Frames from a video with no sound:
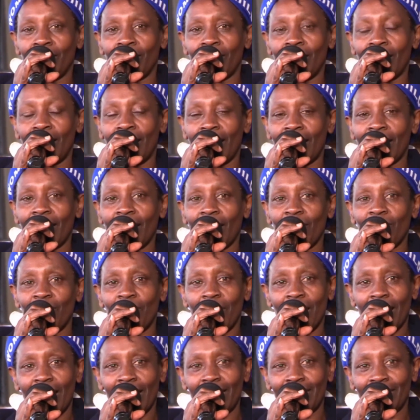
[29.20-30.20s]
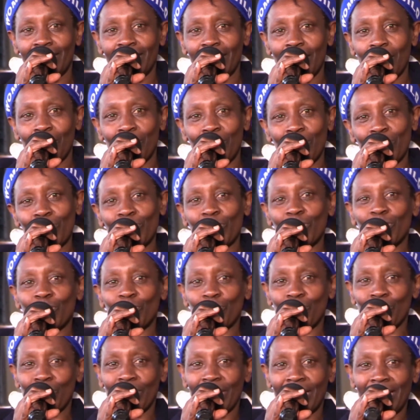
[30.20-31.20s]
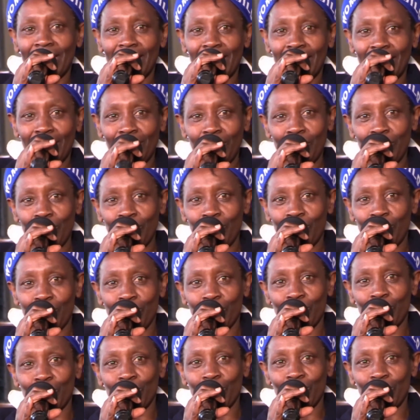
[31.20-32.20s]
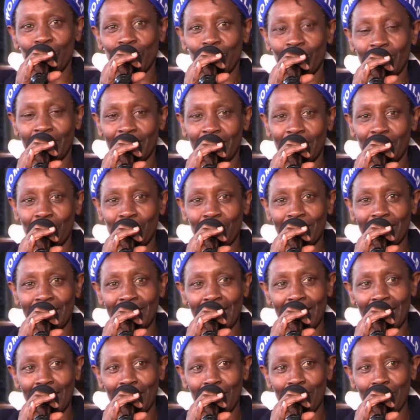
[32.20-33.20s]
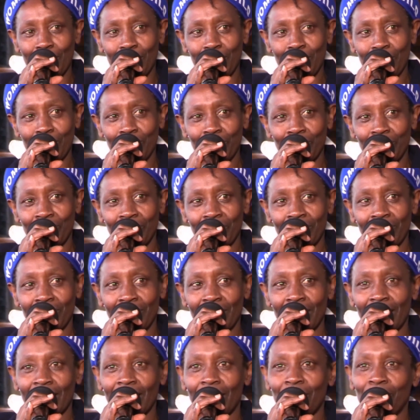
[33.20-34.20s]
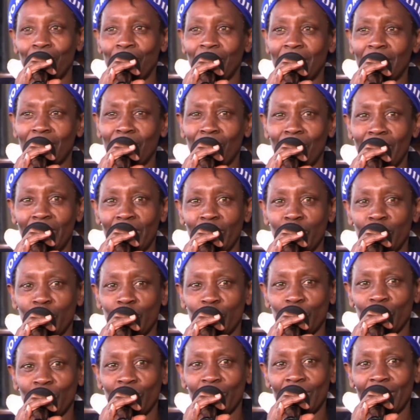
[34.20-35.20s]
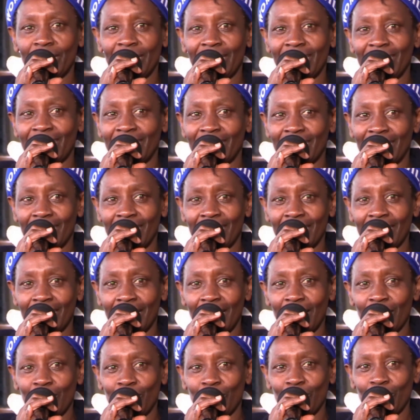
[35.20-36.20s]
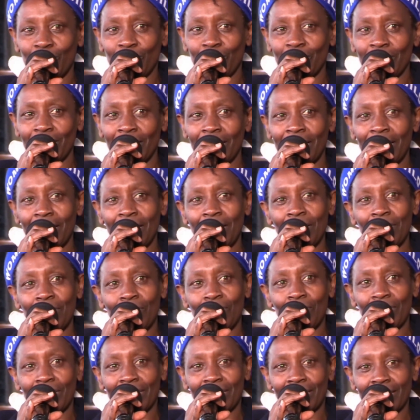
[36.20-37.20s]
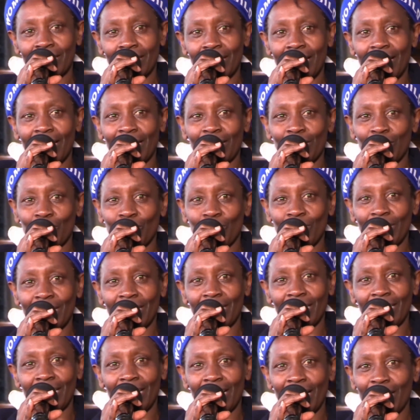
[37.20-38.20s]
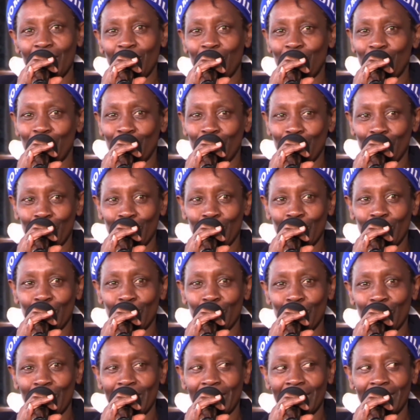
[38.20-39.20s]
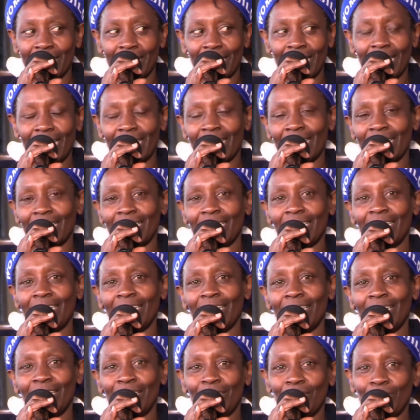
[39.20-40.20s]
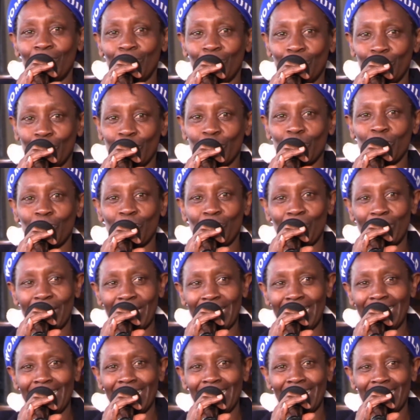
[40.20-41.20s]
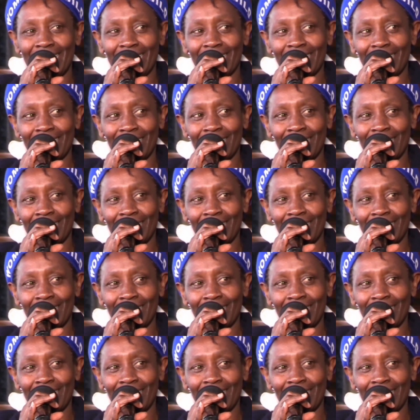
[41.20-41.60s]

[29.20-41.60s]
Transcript: I have heard about Tumaini for some time, being mentioned in St. Andrews, but actually I do not know exactly what Tumaini is.